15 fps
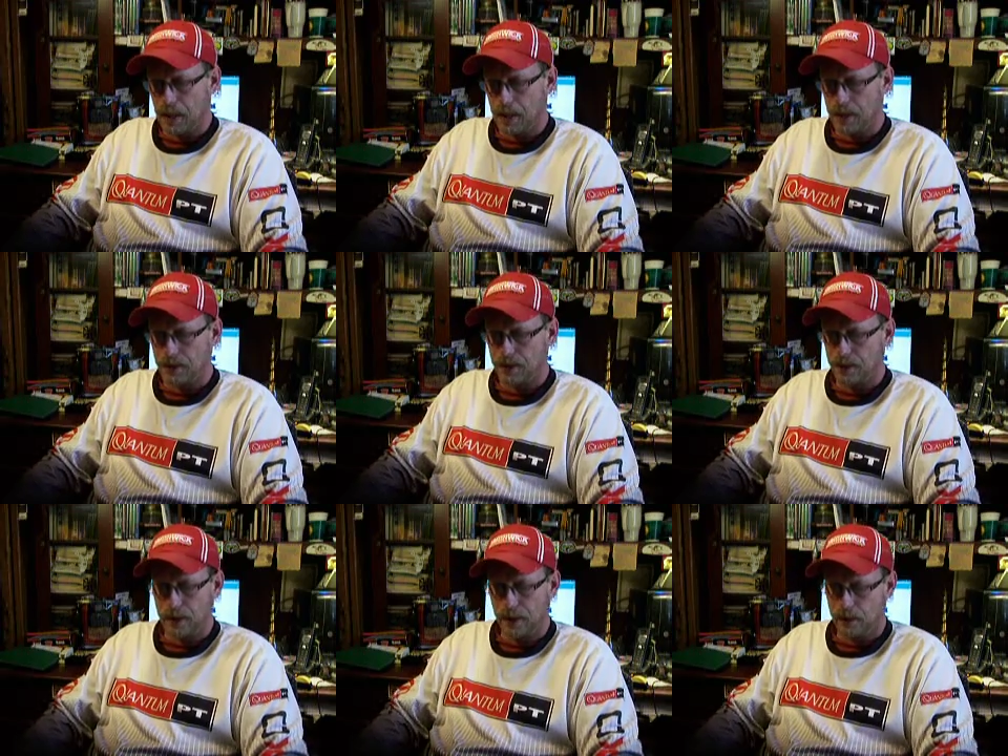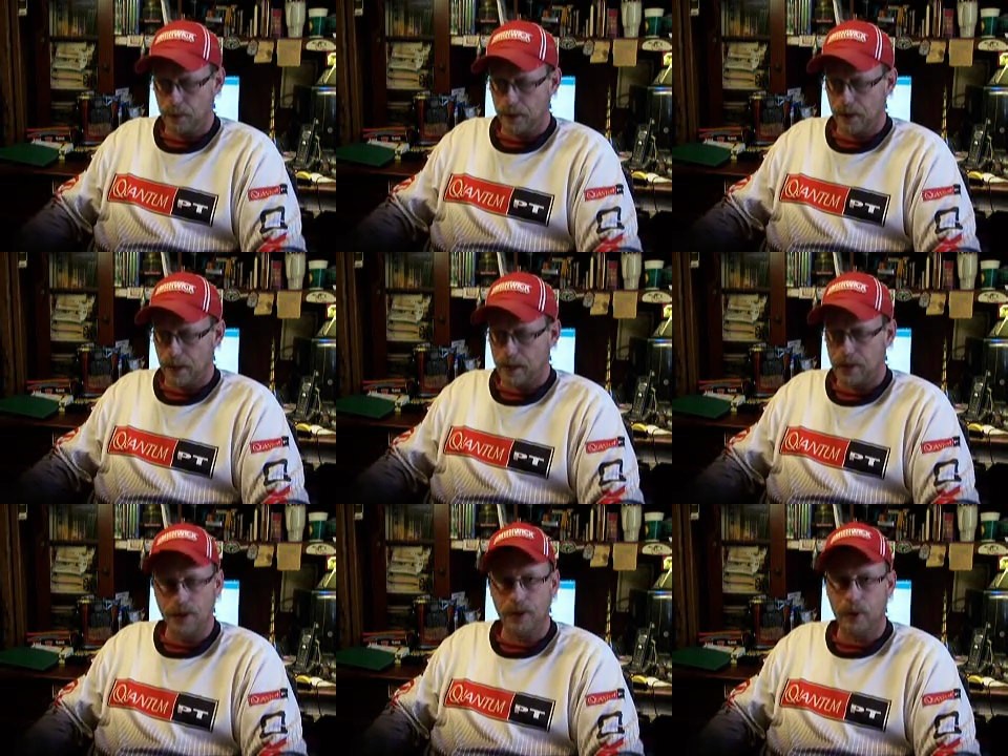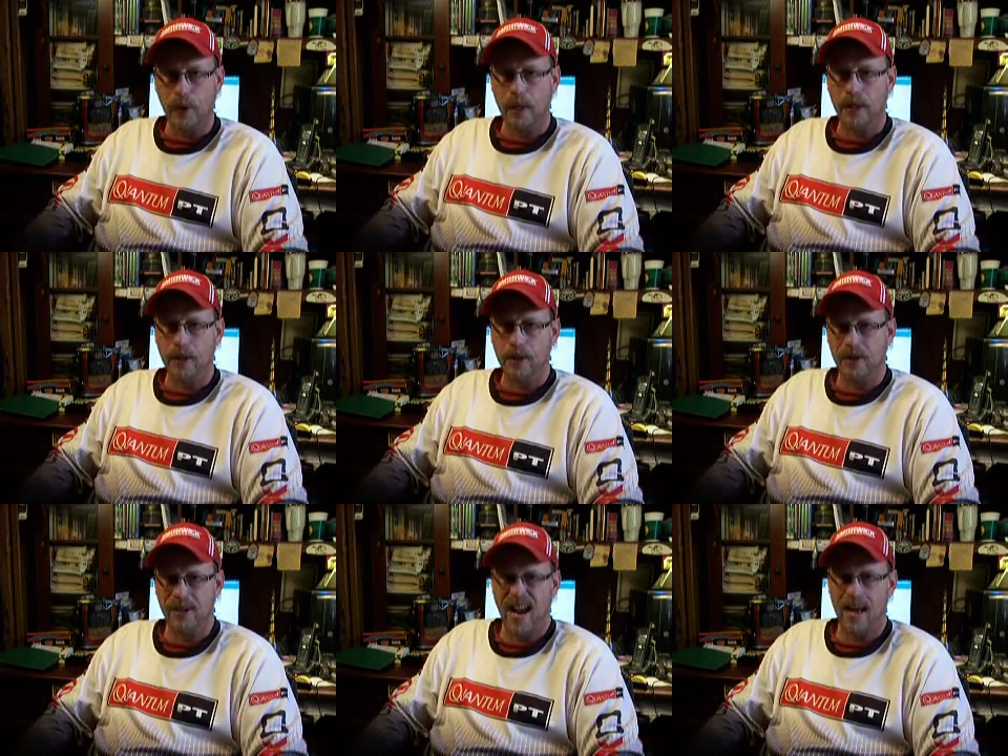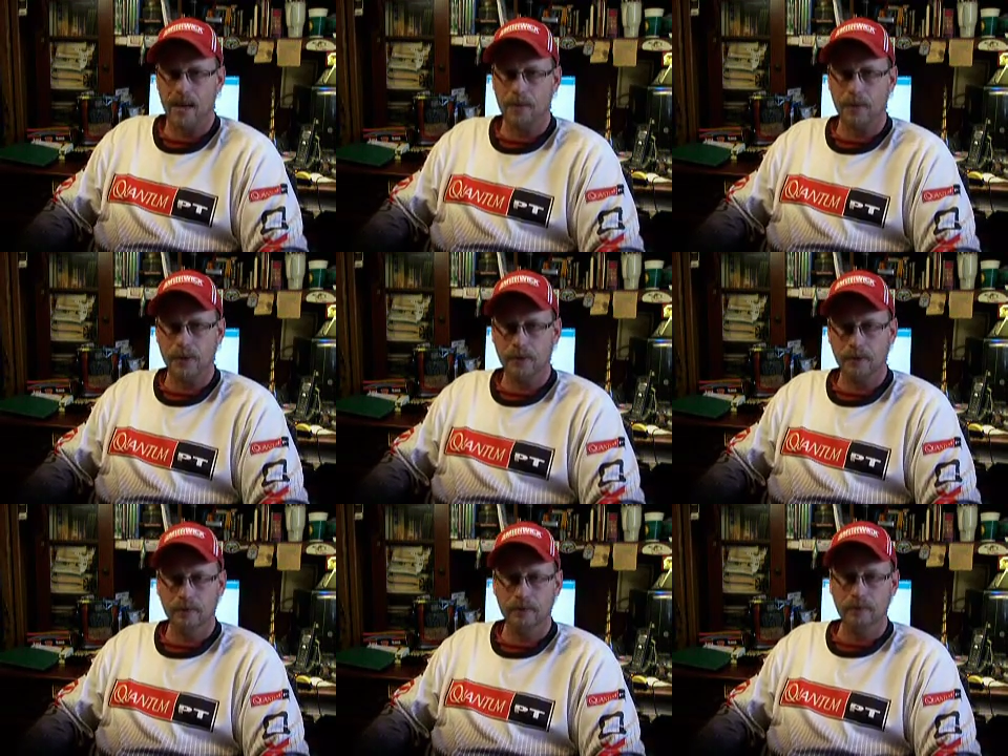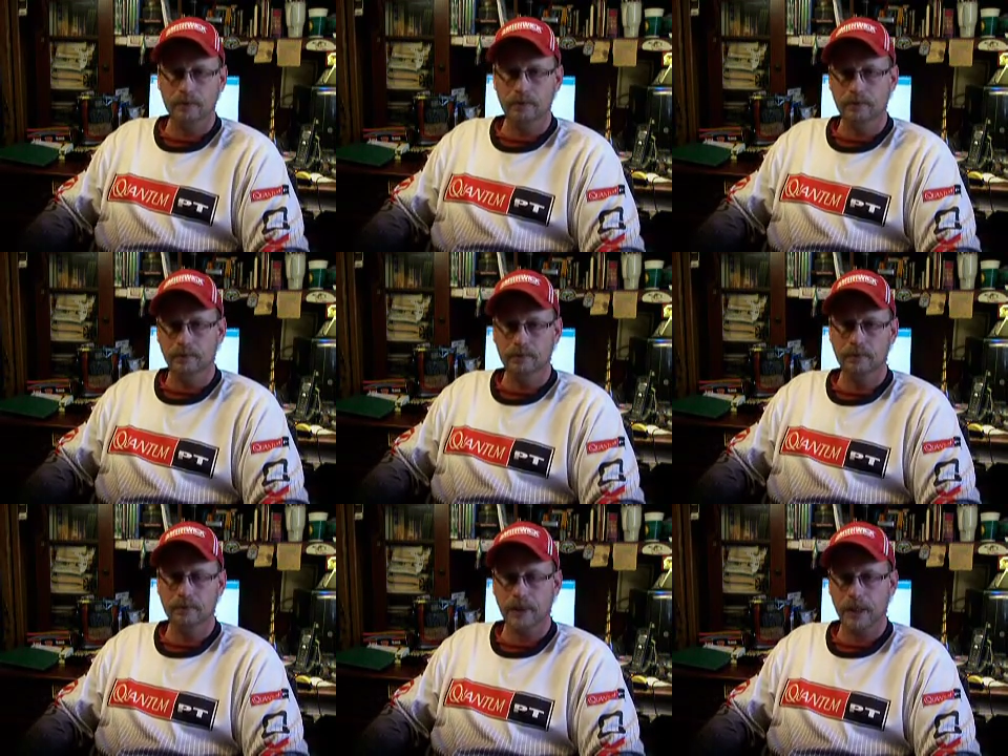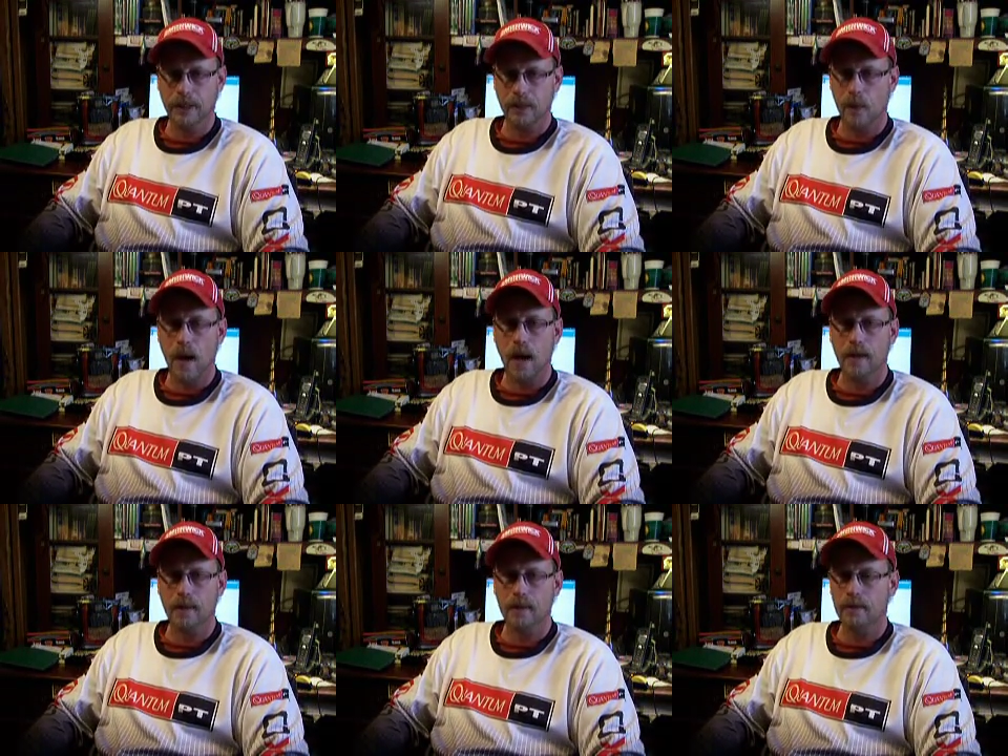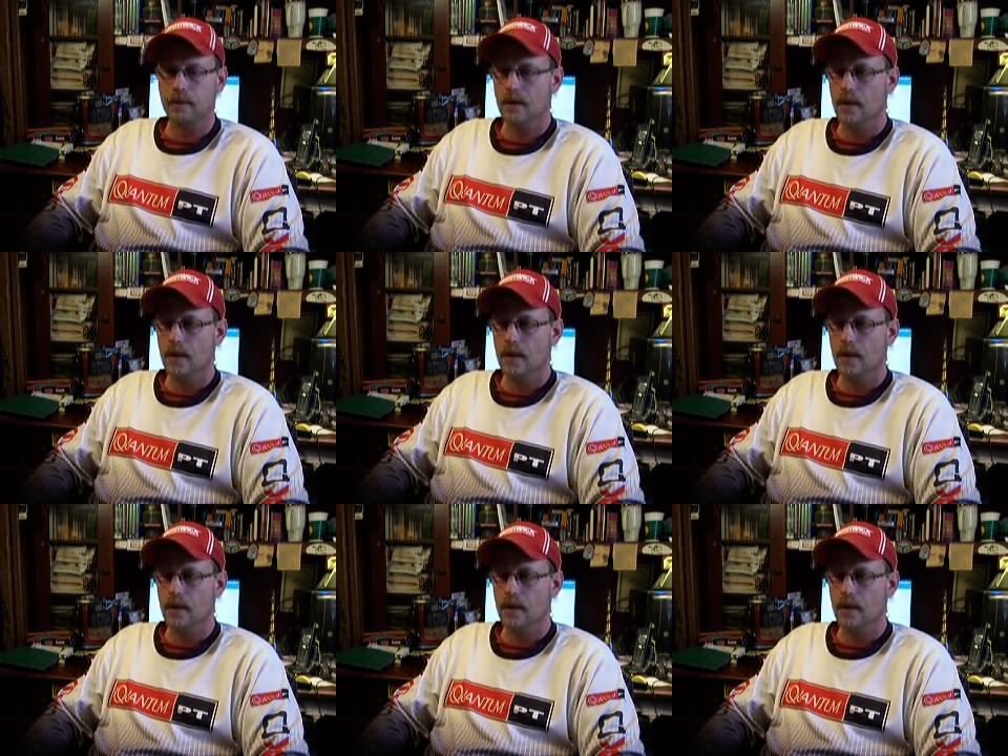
is in relation to any other animal in the wild.